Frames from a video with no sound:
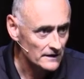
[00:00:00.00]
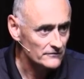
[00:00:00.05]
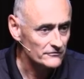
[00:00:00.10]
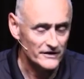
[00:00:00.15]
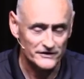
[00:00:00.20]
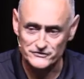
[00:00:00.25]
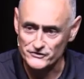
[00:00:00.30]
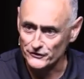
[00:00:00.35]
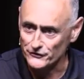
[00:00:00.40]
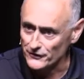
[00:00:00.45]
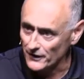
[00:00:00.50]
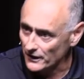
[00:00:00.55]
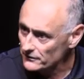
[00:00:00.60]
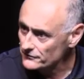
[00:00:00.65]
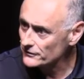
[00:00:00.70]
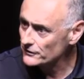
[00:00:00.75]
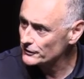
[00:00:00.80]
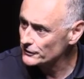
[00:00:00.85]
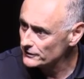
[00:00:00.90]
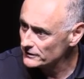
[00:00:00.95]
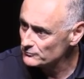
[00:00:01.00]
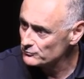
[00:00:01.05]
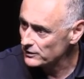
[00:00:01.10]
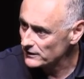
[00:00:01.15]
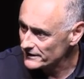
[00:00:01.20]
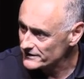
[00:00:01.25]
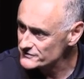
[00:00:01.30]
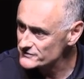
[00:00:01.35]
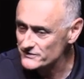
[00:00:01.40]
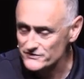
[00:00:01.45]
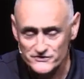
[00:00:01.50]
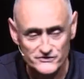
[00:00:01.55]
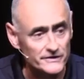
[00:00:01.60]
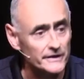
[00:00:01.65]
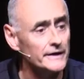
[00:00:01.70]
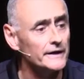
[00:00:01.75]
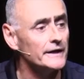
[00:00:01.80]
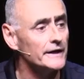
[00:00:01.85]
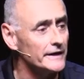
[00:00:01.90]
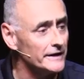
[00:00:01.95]
That's another good place to
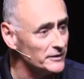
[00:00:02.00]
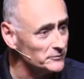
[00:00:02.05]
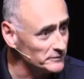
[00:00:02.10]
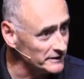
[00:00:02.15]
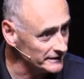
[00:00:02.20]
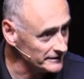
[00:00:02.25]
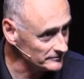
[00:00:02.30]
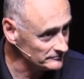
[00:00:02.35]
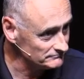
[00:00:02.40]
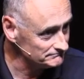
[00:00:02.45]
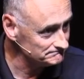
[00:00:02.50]
say amen.